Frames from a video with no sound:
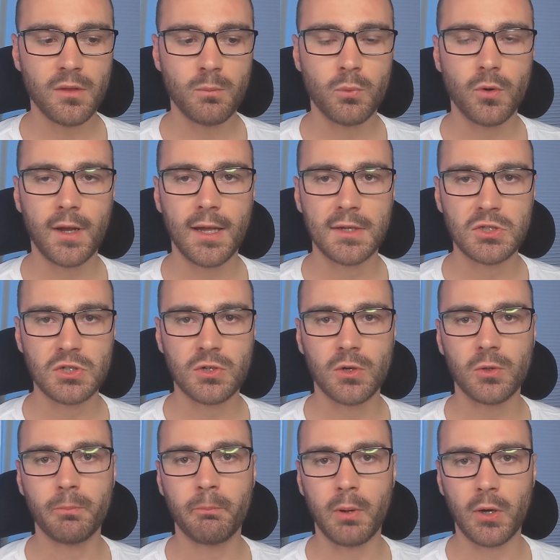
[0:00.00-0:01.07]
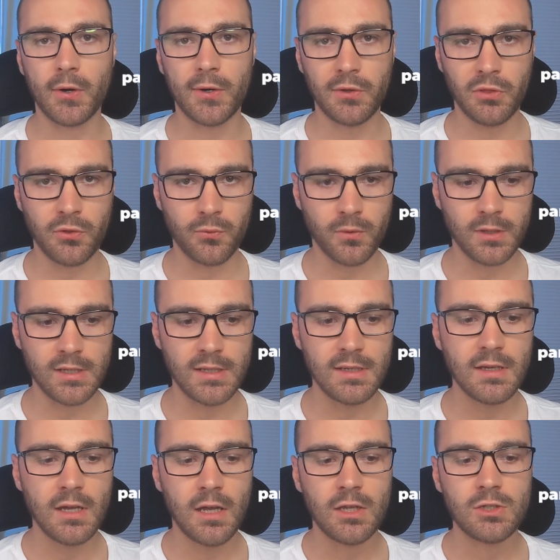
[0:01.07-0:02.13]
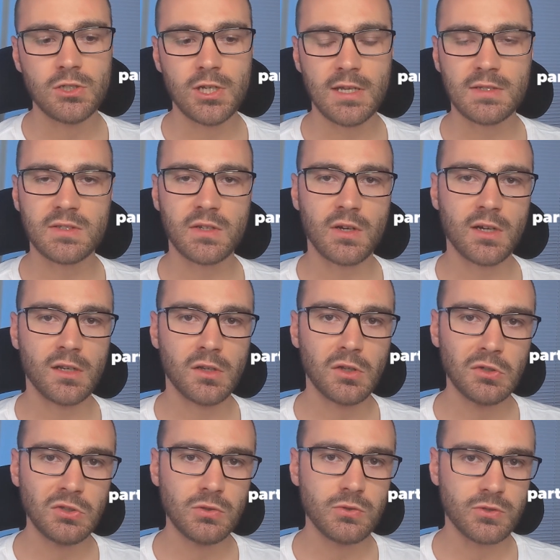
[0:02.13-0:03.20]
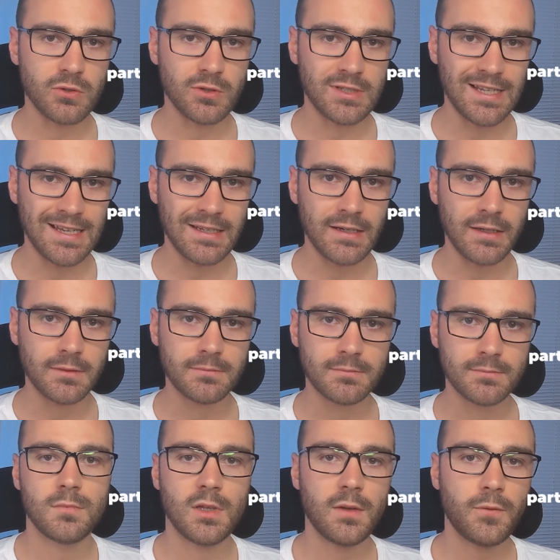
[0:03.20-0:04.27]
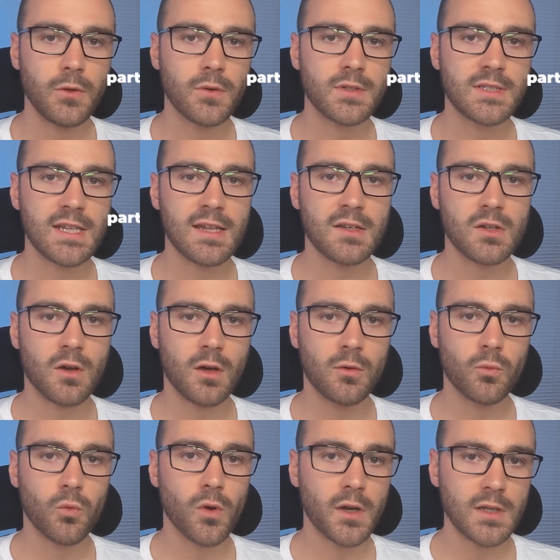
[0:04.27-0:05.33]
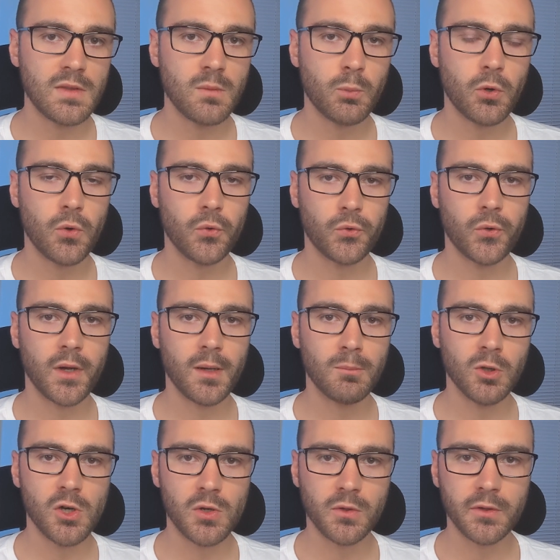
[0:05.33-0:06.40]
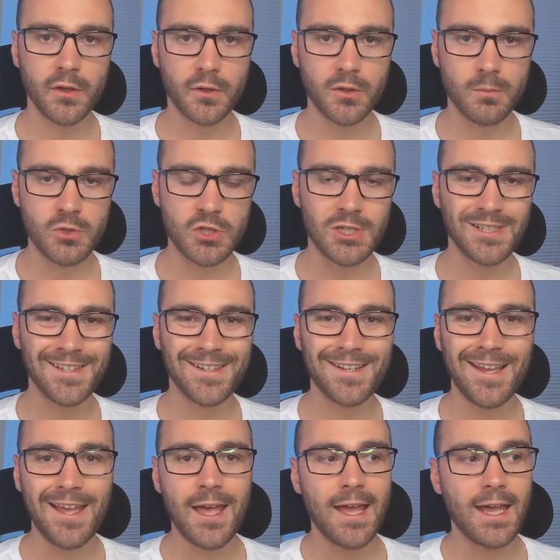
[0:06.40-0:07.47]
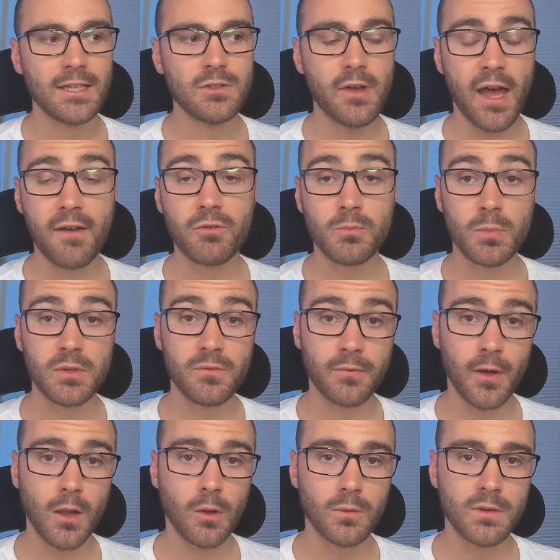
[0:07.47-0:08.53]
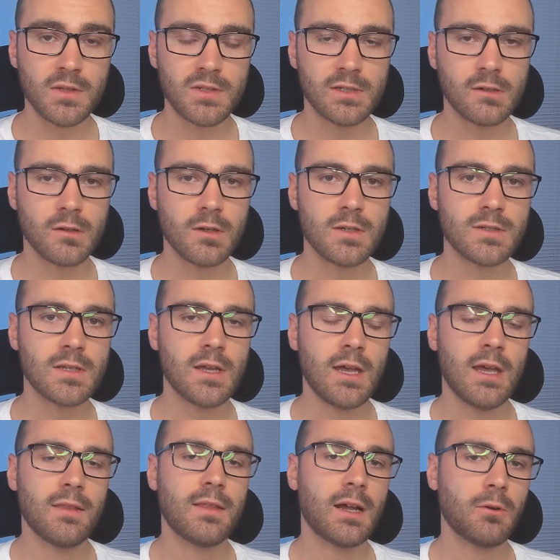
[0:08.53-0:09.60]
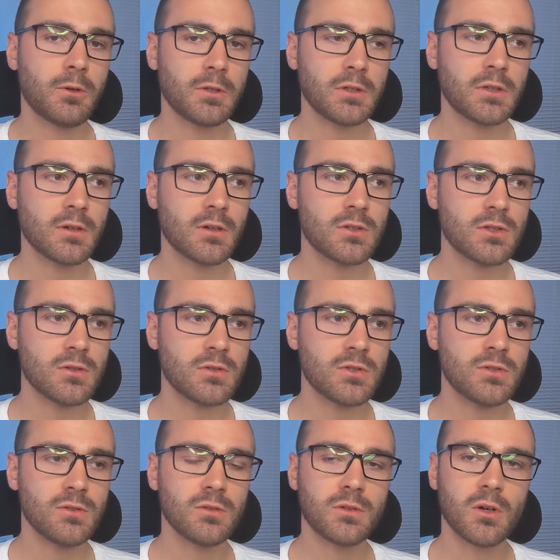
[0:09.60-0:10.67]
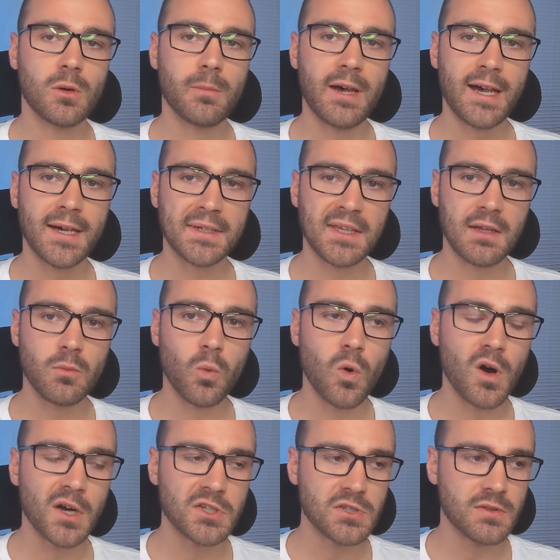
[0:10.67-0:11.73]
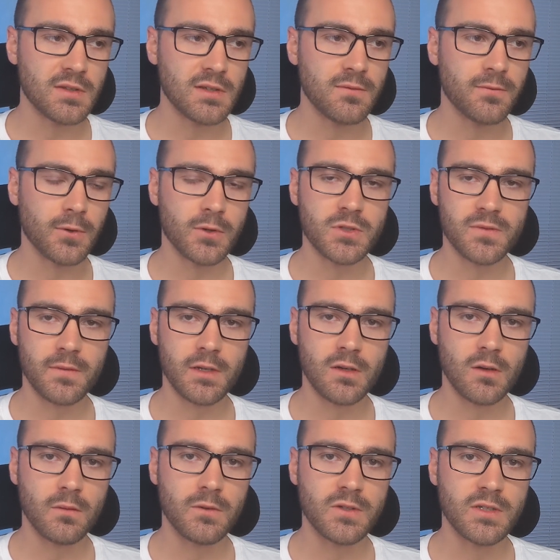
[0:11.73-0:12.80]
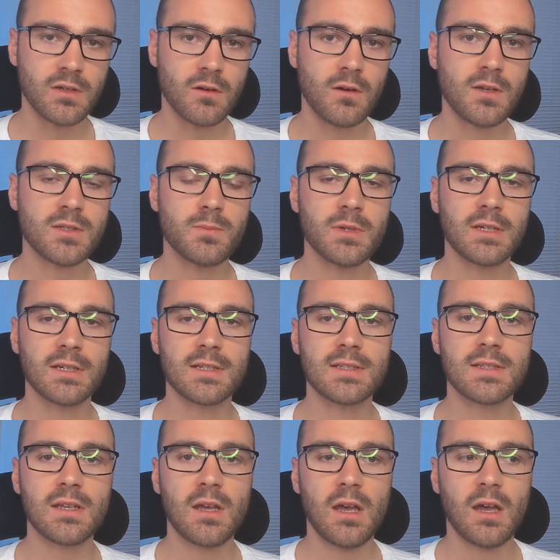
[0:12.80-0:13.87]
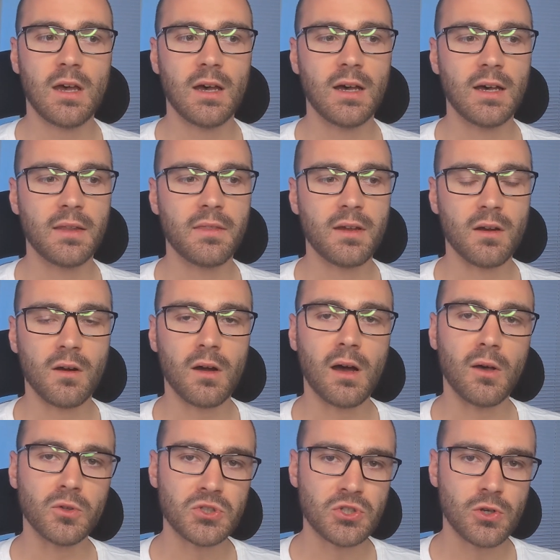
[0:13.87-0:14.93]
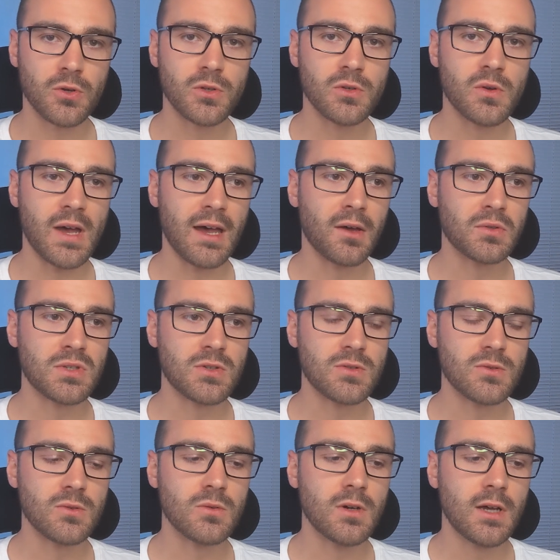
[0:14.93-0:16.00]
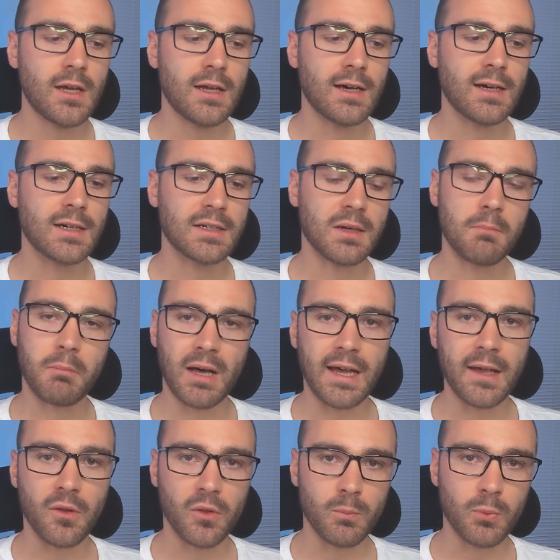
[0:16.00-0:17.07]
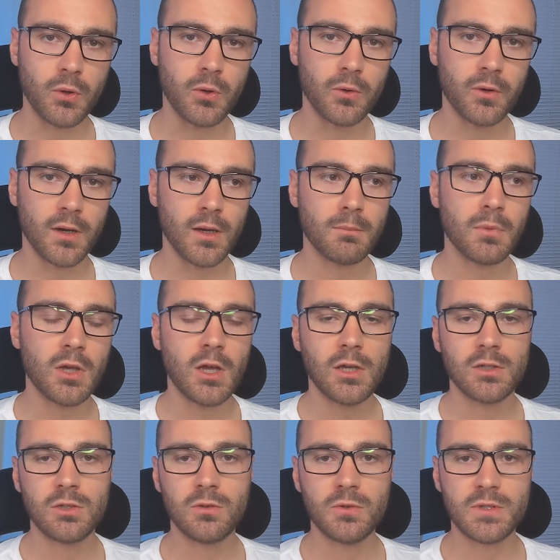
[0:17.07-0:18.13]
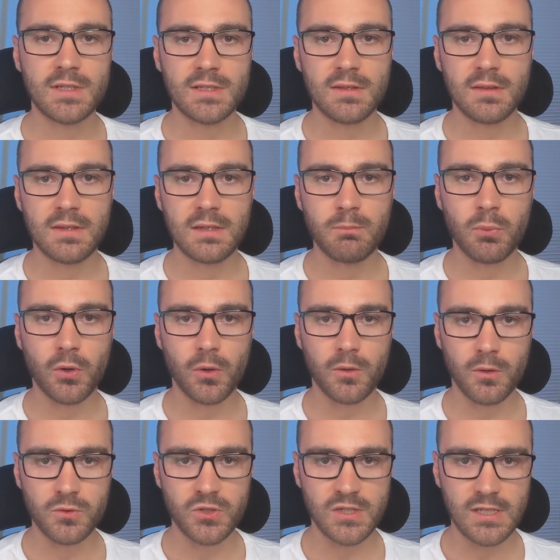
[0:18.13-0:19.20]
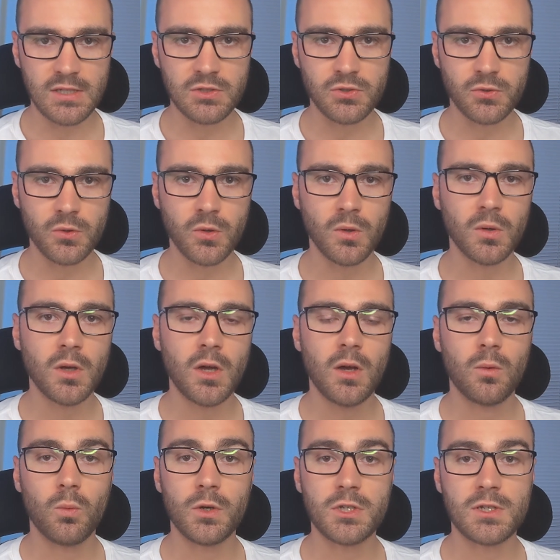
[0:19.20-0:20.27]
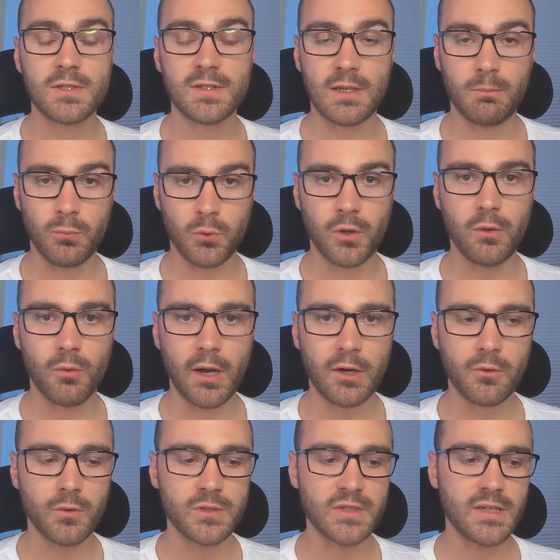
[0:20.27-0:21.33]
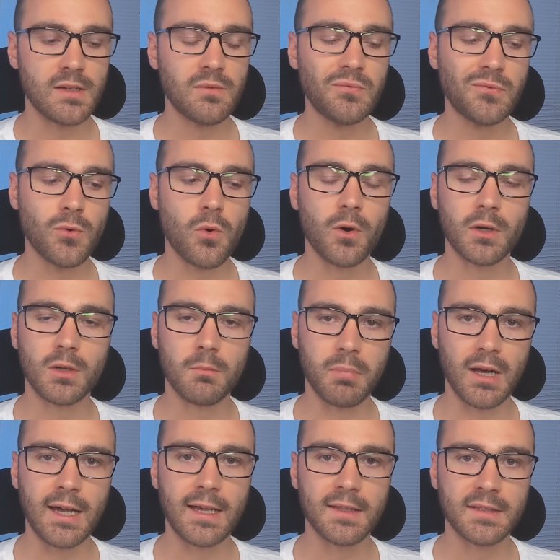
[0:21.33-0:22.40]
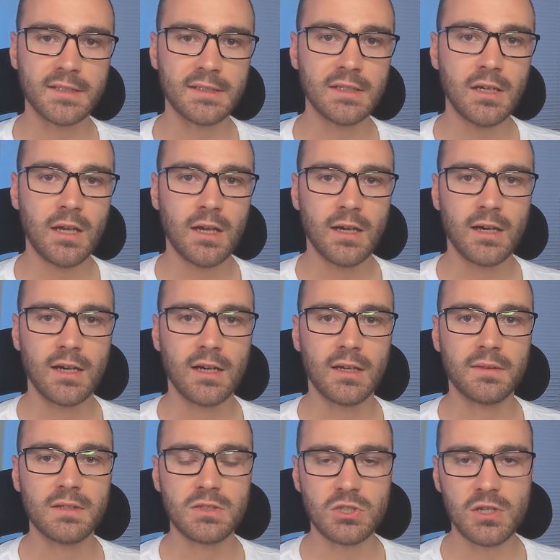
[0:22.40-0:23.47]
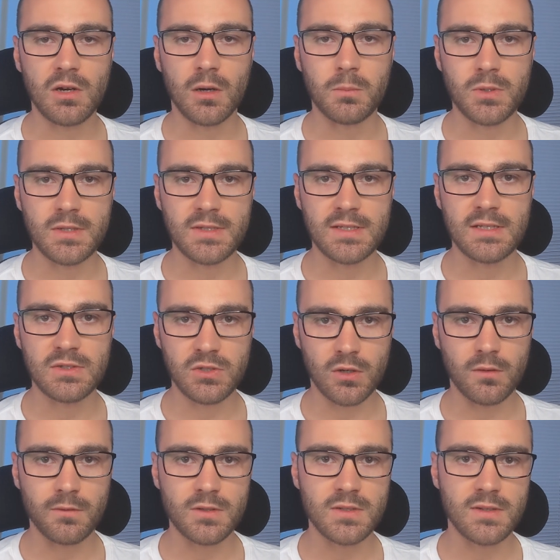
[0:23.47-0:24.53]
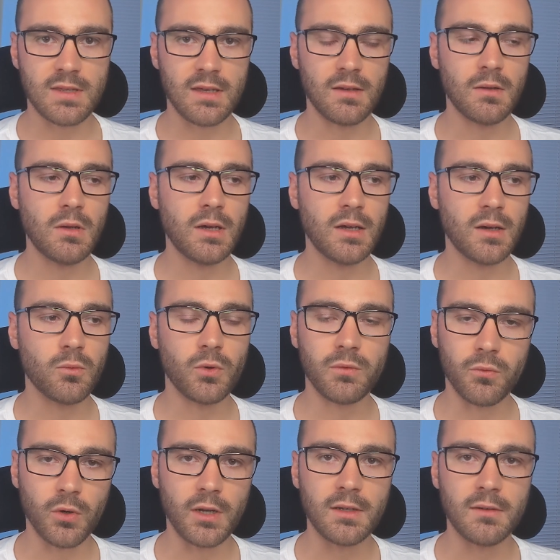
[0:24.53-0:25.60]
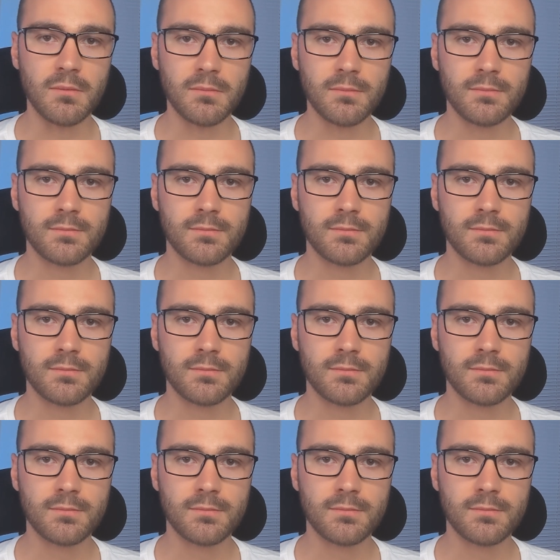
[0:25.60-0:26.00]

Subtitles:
the branch called part 3 JSON user data. If you intend on running the program locally on your machine and you haven't been following the series, then I would encourage you to go back and watch the first video of the series, because there I'll show you how to compile the program using the protojson tool, which is a prerequisite for compiling the gRPC service that we've written.